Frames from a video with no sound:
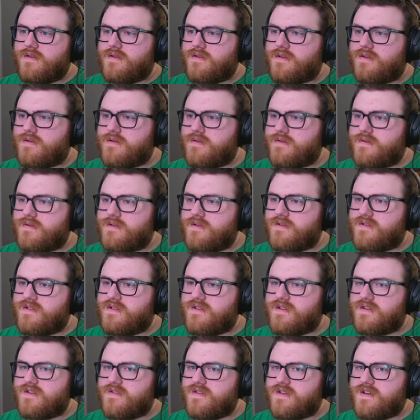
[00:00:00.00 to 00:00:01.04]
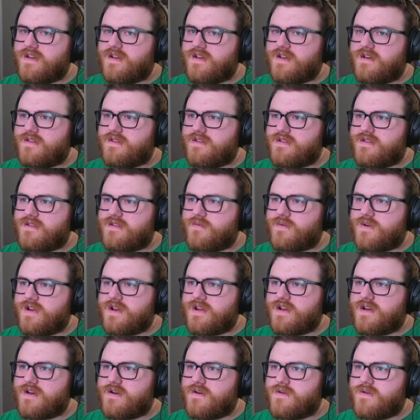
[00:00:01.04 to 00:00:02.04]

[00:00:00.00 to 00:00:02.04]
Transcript: I'll use a sealing kit on this window.